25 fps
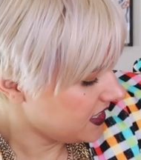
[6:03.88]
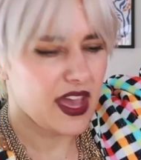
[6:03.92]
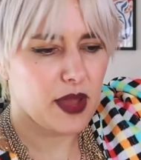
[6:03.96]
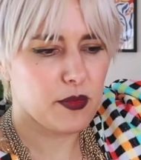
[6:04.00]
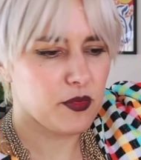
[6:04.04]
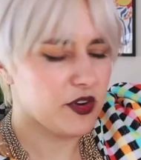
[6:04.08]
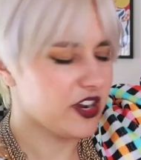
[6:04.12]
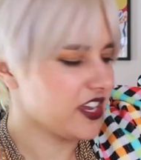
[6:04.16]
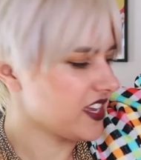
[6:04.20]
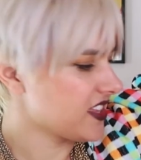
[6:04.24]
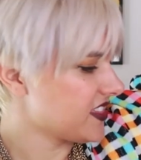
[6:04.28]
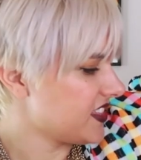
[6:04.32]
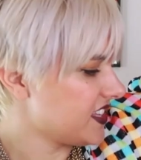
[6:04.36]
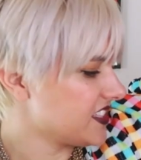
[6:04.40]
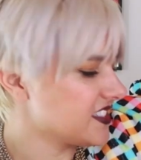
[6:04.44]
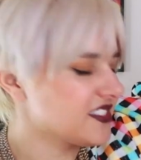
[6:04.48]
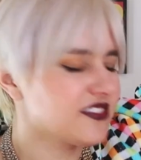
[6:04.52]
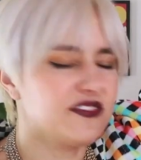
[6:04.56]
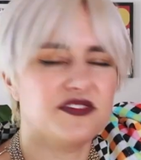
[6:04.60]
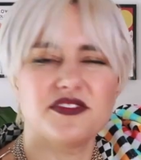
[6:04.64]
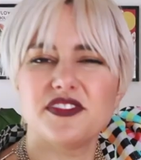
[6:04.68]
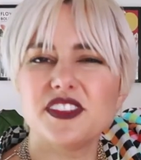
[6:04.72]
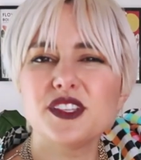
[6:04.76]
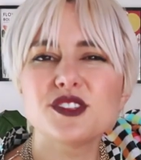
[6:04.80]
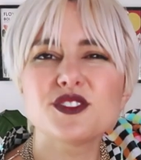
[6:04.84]
fabric that
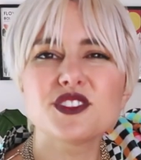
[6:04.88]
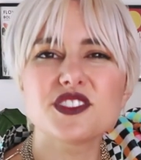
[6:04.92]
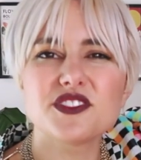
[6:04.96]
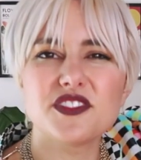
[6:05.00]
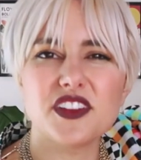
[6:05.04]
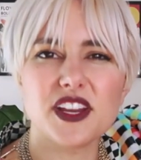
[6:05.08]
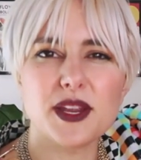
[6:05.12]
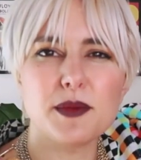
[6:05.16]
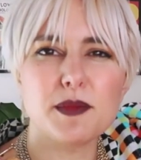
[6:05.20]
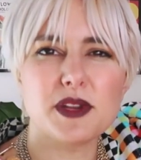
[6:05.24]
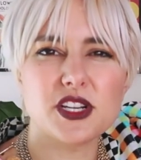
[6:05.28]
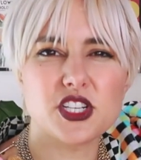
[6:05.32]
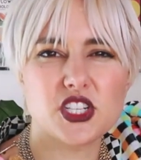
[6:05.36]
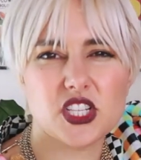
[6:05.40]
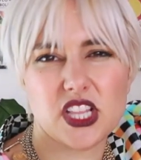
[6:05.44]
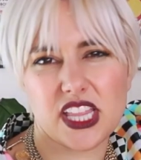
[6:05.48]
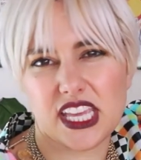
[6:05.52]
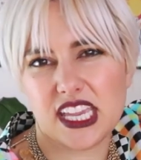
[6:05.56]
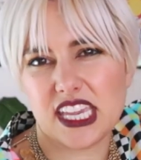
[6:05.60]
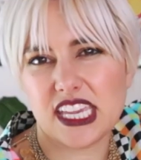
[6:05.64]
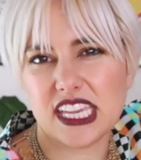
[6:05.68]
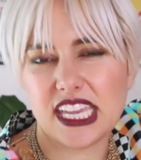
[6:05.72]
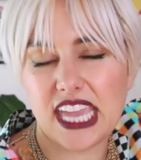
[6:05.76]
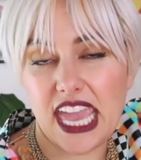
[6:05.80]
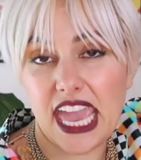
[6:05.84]
feels very much
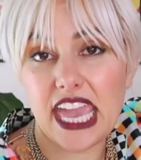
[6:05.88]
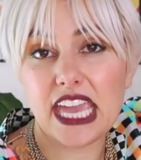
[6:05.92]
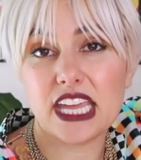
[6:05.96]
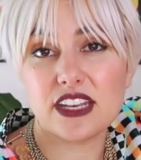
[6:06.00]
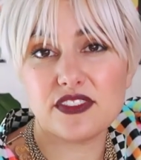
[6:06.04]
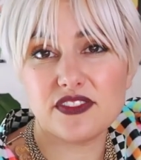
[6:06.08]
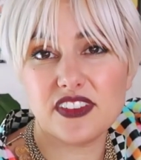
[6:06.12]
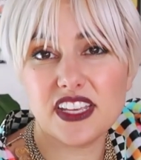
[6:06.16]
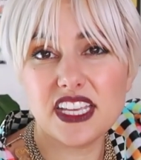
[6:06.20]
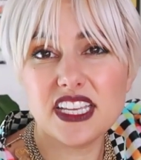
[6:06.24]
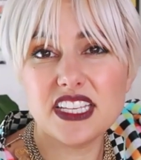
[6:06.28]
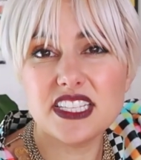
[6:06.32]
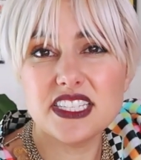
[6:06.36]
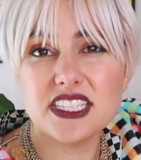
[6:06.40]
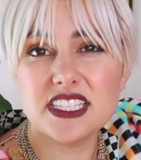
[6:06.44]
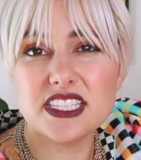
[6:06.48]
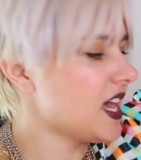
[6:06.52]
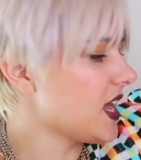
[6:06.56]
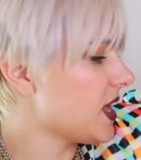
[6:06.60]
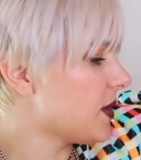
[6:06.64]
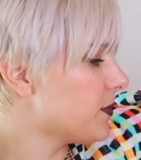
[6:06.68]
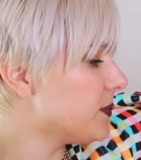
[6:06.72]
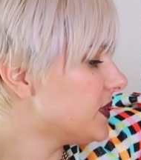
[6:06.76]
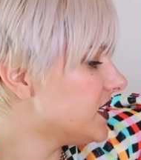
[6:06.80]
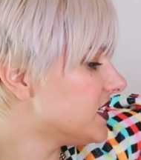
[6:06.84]
like a canvas,
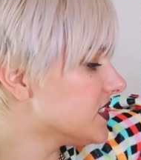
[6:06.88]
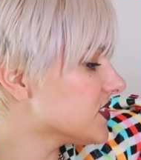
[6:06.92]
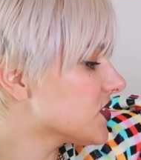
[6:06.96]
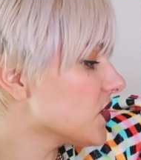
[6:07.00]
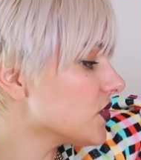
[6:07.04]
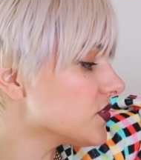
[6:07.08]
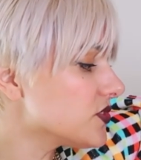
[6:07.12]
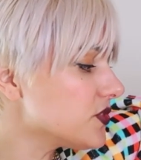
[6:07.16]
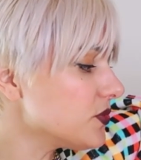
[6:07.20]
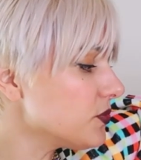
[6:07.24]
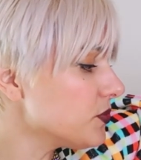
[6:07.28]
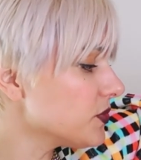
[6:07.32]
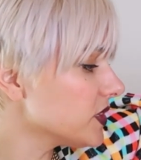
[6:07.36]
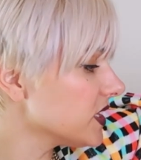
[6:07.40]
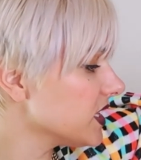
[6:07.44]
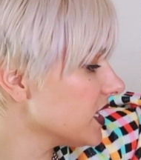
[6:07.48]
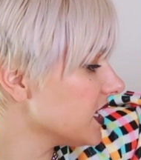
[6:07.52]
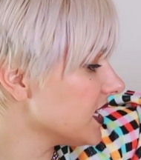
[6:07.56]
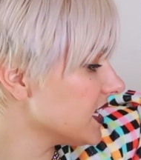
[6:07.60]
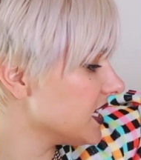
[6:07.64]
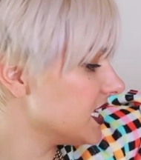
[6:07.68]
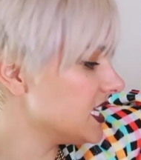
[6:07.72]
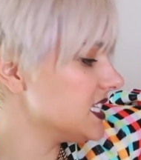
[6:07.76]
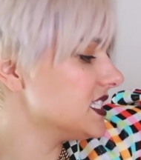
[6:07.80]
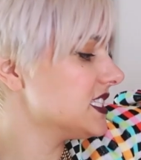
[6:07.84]
and is also
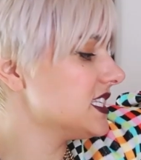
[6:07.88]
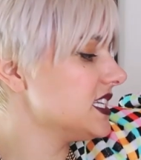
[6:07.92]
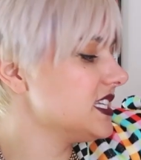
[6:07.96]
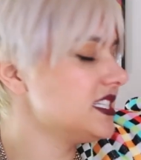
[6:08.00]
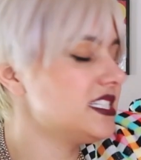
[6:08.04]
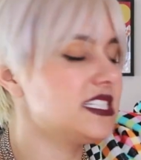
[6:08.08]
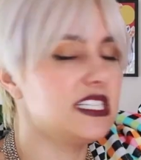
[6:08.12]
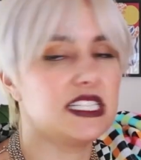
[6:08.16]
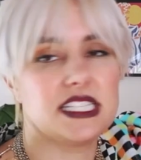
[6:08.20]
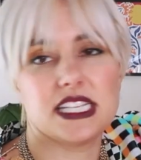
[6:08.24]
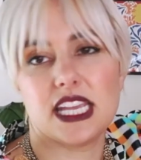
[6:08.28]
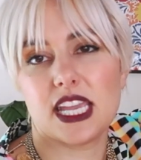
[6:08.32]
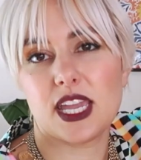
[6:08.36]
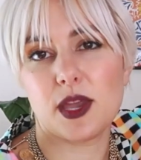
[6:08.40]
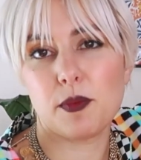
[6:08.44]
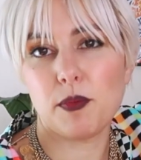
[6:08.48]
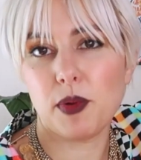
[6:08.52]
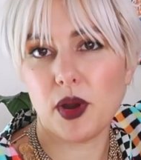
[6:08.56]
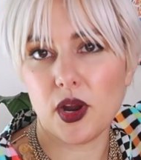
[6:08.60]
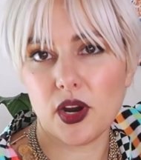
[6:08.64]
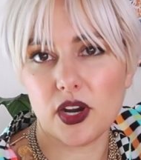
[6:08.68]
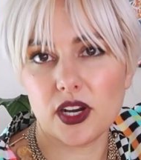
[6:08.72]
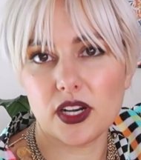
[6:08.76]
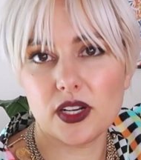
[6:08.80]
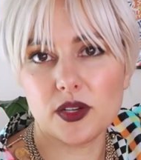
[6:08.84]
really easy to take
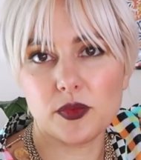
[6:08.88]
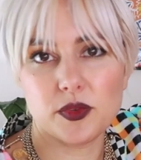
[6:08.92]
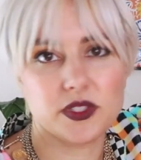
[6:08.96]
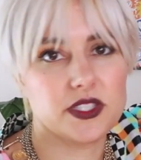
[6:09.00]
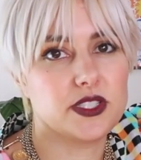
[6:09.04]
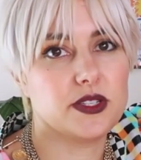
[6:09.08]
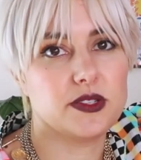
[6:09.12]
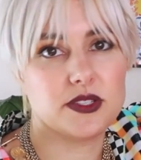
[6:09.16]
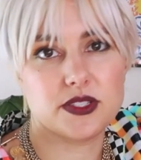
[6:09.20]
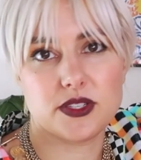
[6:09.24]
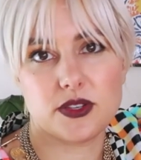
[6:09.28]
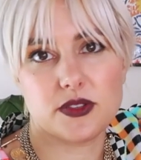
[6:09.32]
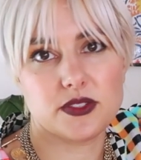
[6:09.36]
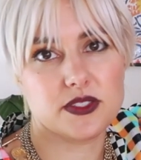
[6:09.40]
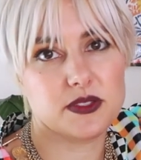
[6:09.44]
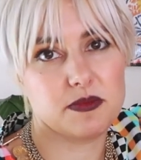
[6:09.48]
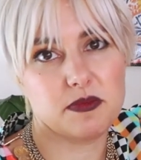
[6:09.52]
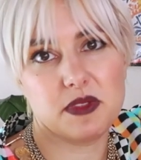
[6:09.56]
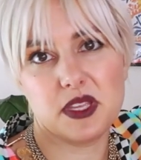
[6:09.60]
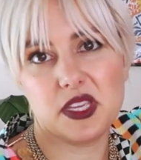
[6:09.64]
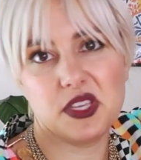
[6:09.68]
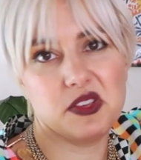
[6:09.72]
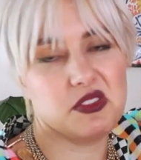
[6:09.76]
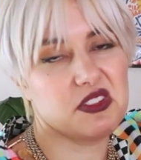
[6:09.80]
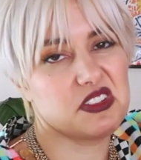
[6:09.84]
apart. Once you sew
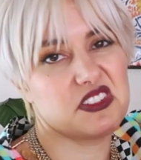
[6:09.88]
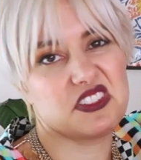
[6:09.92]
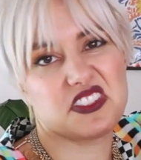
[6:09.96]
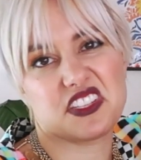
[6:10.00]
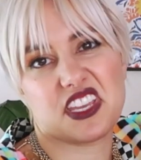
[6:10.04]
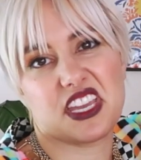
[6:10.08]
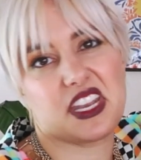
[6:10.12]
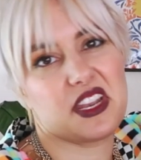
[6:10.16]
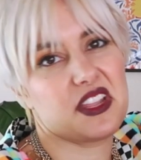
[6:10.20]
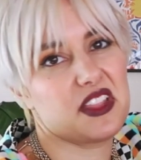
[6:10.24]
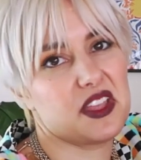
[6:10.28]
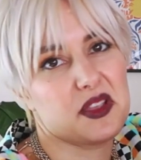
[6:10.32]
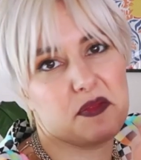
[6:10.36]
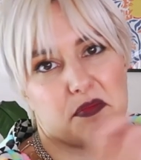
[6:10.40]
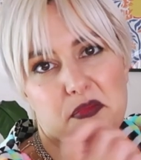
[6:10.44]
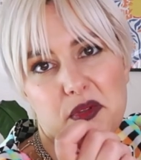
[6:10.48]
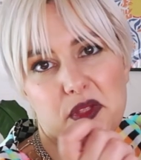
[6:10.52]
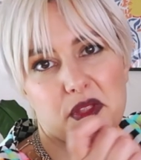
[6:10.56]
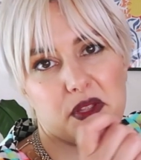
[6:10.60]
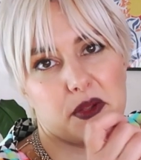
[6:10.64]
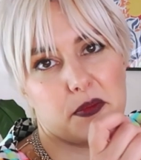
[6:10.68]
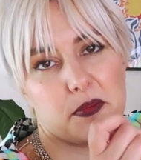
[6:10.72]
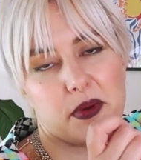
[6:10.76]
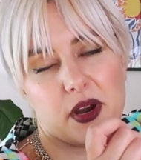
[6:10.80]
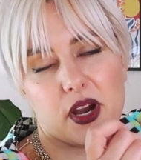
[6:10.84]
something, you can just kind of like
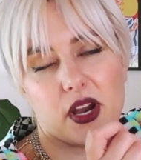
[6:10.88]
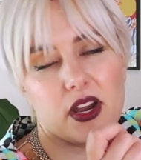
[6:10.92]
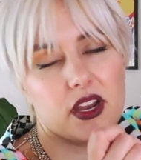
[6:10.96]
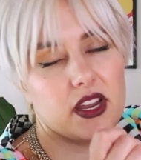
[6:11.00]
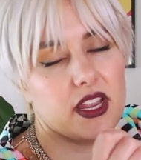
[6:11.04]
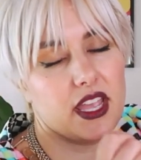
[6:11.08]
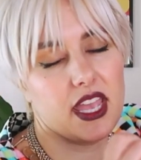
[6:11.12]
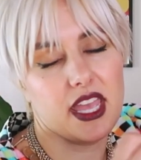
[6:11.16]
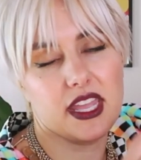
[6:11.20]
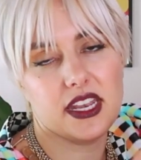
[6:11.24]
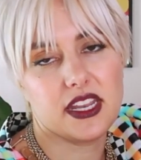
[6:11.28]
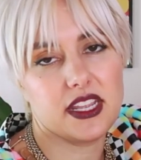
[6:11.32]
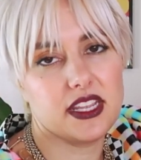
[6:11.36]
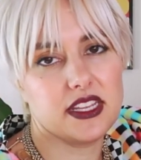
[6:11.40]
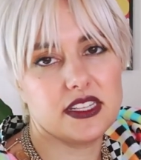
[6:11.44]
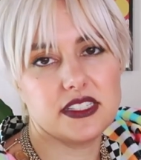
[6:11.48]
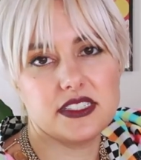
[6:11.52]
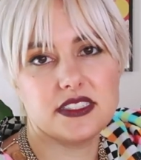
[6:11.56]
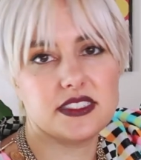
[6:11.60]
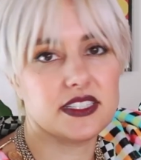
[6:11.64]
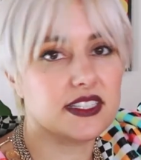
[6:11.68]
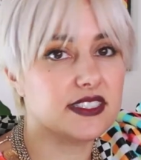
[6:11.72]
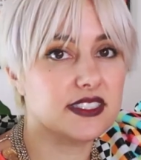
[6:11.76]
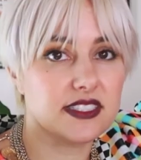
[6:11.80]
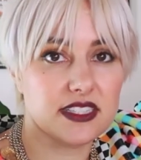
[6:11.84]
pull it apart and
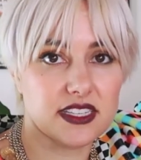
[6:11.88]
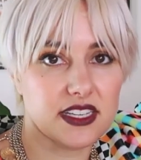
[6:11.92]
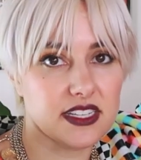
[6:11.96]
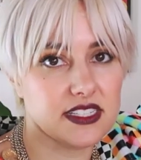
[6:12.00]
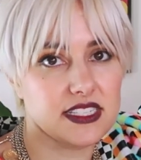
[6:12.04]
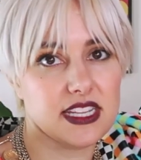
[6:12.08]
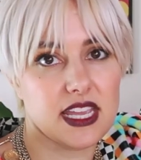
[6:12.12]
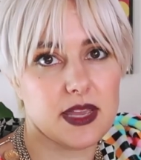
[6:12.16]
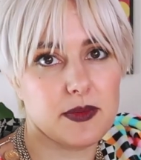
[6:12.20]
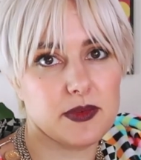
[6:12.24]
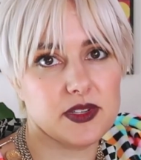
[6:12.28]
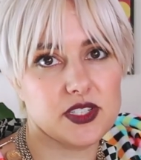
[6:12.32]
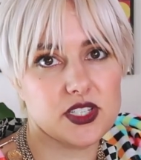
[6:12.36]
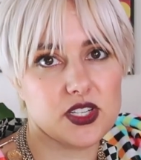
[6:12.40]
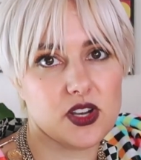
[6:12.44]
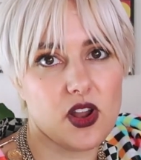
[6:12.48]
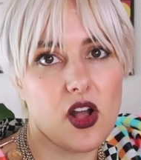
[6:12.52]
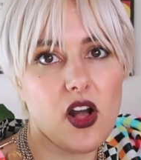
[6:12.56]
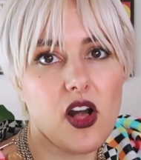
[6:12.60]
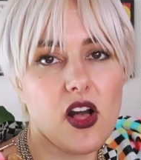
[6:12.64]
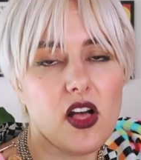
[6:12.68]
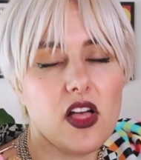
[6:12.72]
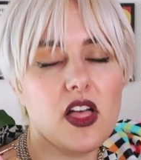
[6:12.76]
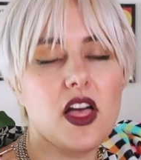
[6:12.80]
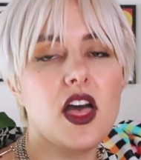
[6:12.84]
it doesn't get damaged at
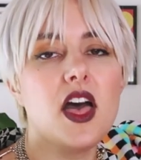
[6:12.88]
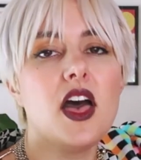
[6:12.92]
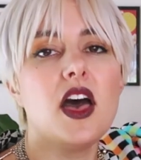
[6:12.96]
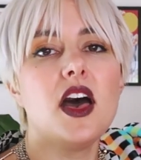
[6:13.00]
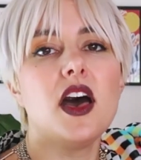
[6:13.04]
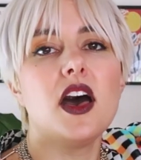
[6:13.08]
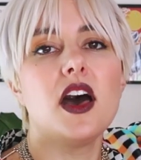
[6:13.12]
all.